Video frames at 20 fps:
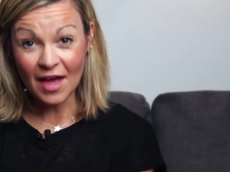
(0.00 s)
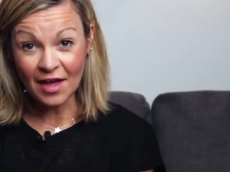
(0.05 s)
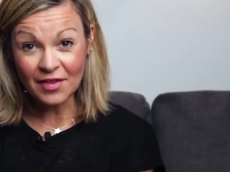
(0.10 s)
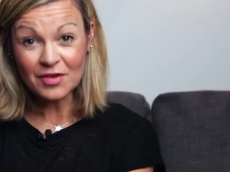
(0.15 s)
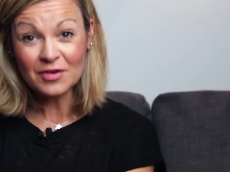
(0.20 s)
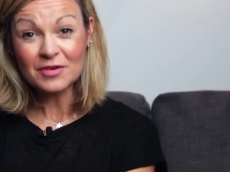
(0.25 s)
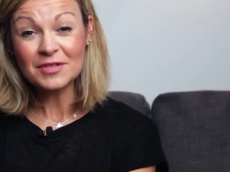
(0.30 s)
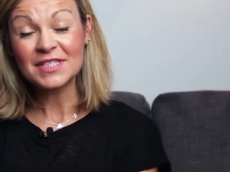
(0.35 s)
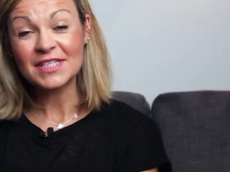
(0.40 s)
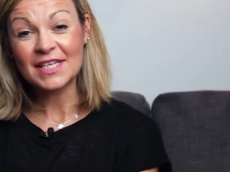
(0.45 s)

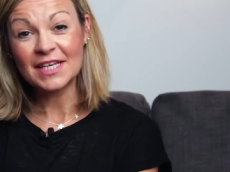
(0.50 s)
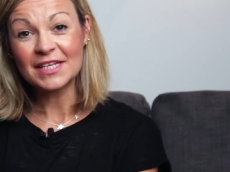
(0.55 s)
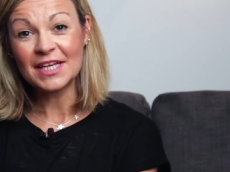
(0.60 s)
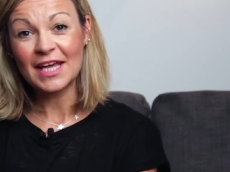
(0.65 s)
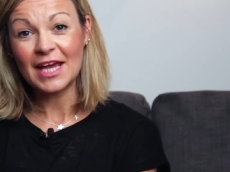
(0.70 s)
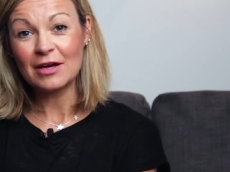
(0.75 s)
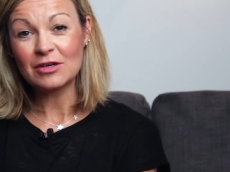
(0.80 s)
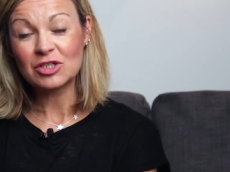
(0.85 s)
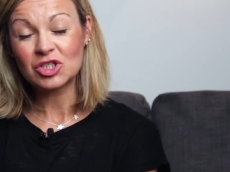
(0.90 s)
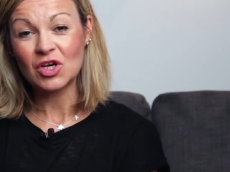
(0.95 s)
other
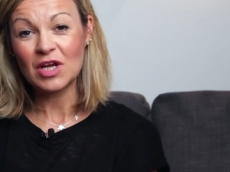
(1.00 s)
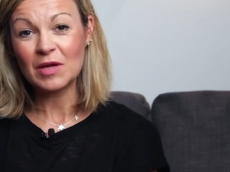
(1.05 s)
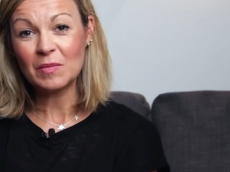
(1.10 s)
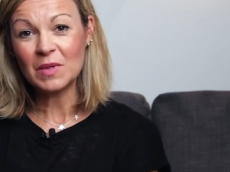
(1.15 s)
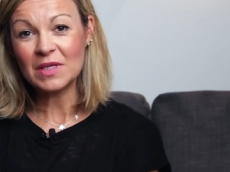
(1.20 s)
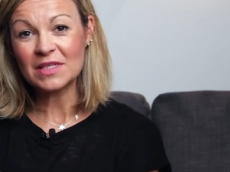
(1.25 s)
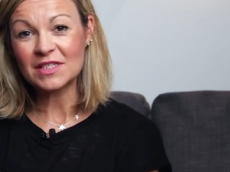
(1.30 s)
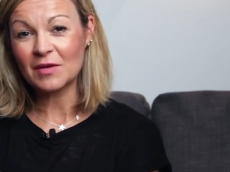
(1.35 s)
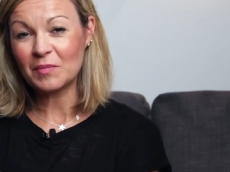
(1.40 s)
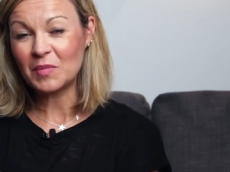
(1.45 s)
skincare
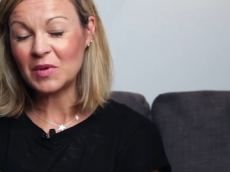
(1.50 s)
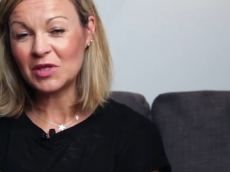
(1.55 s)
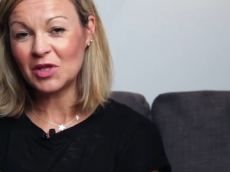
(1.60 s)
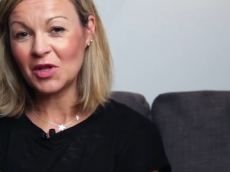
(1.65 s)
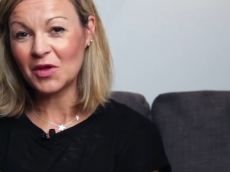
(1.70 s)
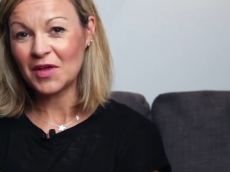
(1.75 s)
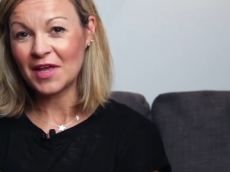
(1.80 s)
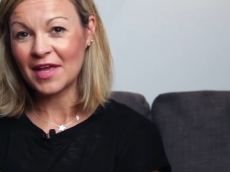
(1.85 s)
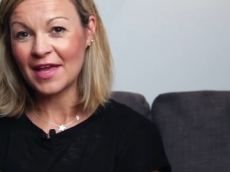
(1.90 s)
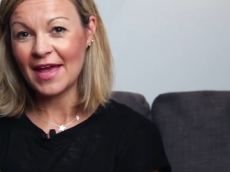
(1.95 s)
treatments I've been
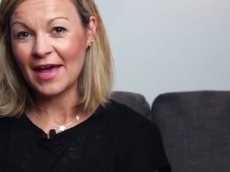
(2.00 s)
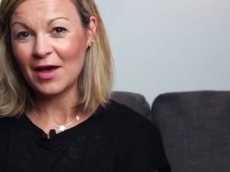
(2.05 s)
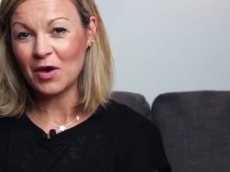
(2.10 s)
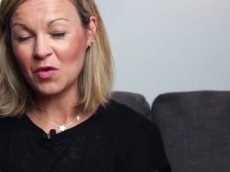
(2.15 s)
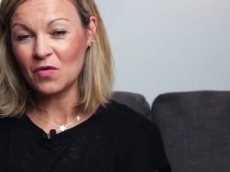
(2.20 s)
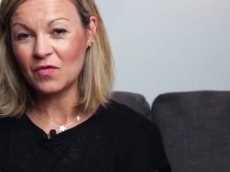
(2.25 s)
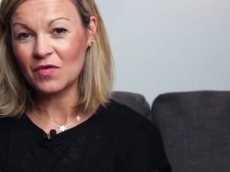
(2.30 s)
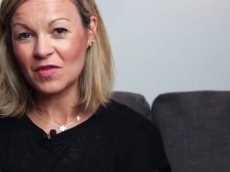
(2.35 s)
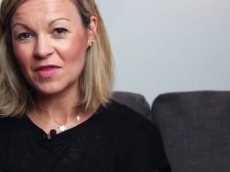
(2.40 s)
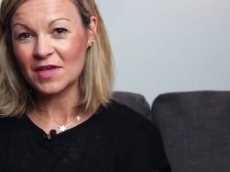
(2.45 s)
looking at
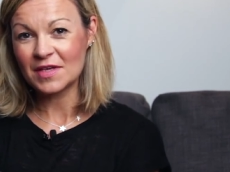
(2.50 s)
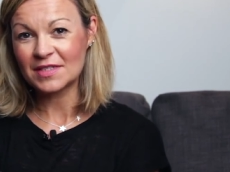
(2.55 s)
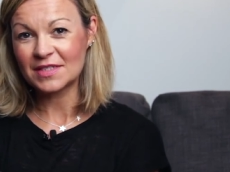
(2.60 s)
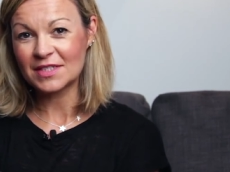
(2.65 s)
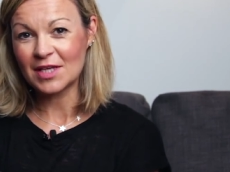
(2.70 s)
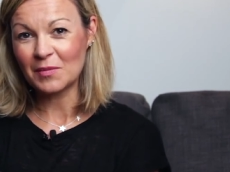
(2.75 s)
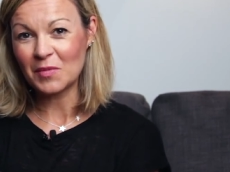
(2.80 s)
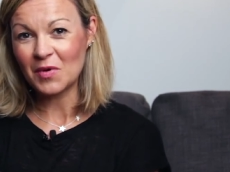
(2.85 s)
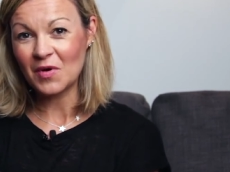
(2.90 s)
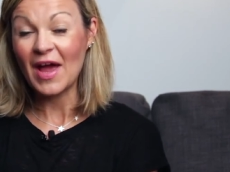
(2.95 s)
over this
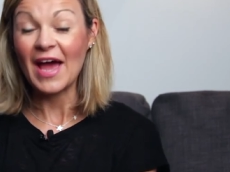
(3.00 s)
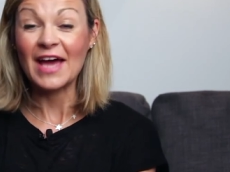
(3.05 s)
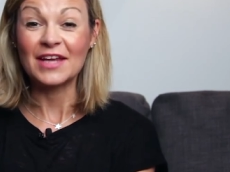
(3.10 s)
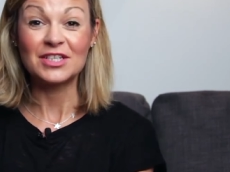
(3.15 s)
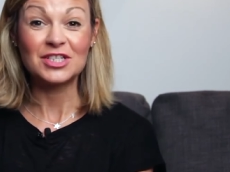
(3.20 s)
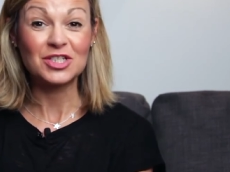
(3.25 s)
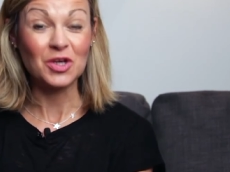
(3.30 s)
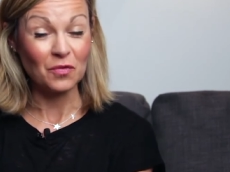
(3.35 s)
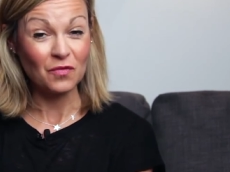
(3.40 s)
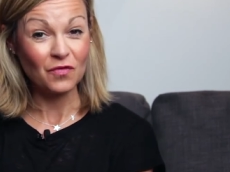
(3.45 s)
summer
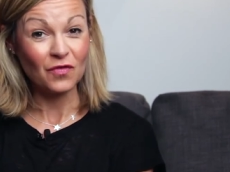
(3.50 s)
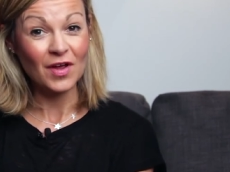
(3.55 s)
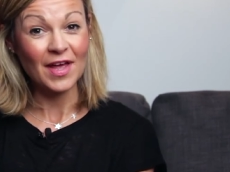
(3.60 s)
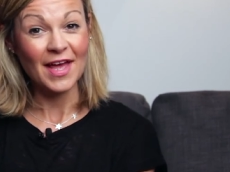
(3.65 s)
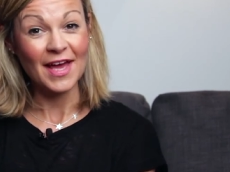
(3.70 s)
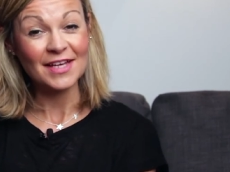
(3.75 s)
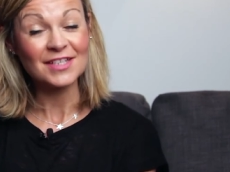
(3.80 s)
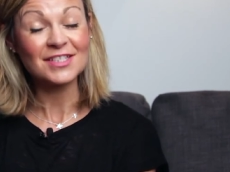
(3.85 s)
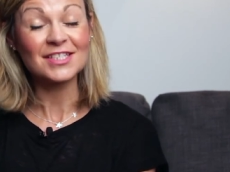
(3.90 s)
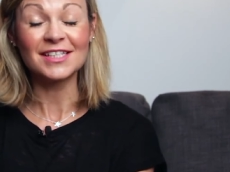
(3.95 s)
and don't
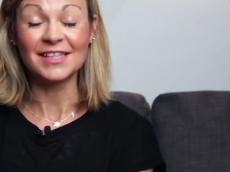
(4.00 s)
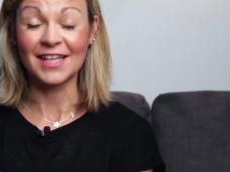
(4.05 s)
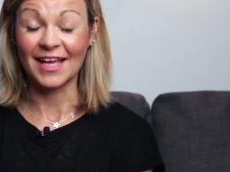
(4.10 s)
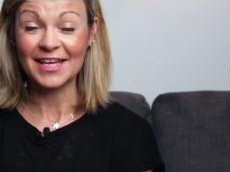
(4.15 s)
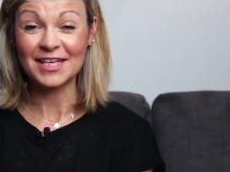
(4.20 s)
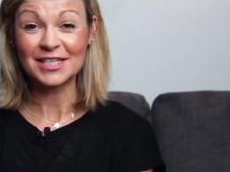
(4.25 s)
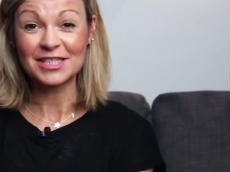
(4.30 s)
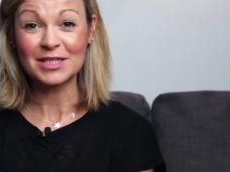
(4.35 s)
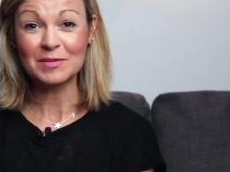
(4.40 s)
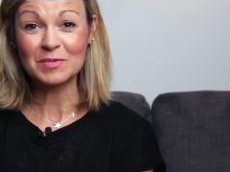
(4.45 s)
forget to
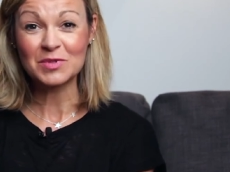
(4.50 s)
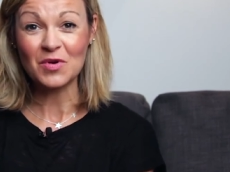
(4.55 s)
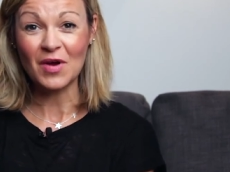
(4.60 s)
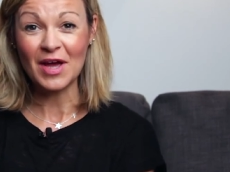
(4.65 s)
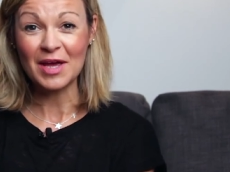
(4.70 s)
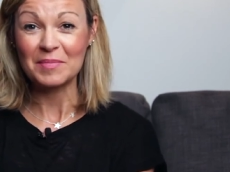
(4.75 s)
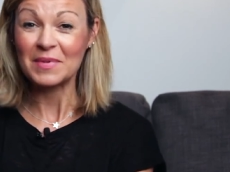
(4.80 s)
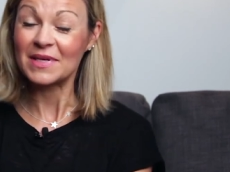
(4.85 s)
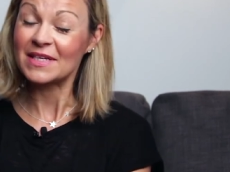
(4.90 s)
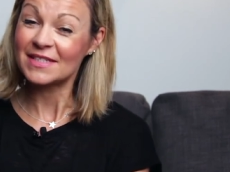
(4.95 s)
like and
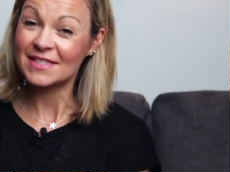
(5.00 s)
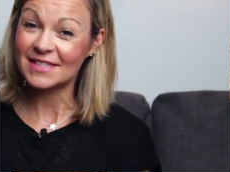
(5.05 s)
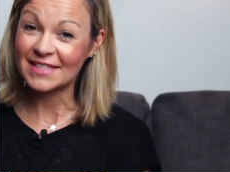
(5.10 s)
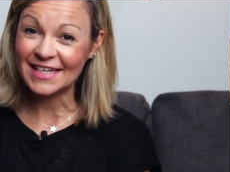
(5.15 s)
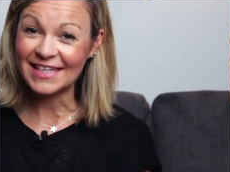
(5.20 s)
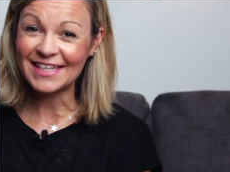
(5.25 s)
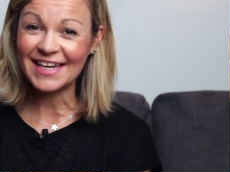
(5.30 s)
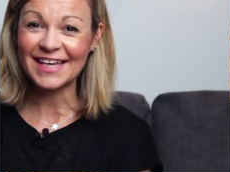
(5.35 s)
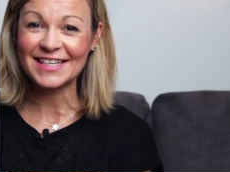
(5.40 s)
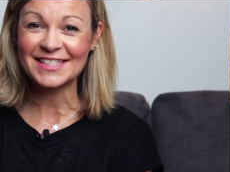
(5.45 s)
subscribe.
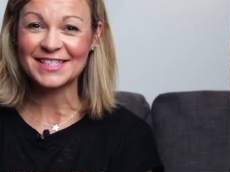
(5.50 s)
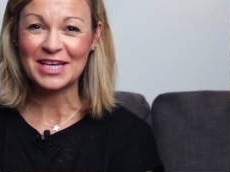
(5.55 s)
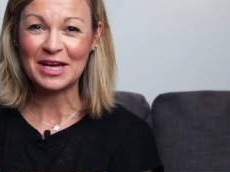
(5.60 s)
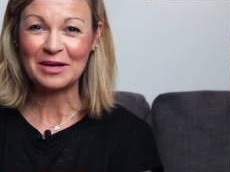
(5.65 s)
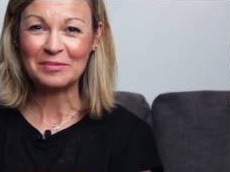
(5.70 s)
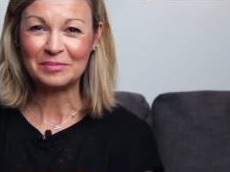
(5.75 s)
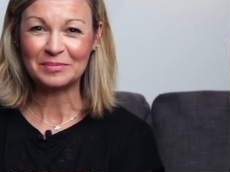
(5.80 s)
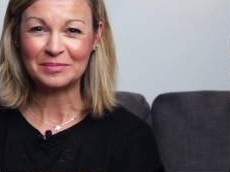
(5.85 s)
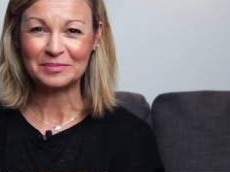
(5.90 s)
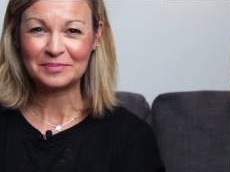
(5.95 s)
See you next
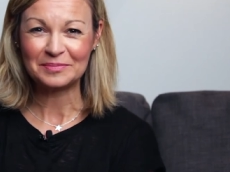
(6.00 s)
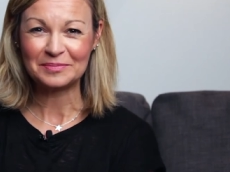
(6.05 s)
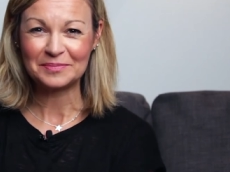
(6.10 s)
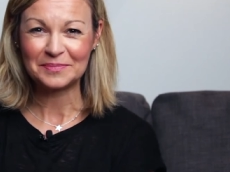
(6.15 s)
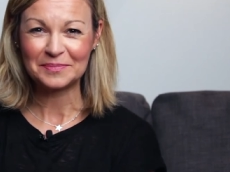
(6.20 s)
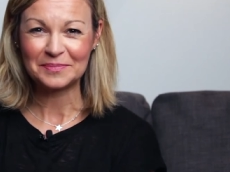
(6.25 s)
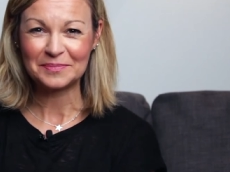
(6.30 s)
time.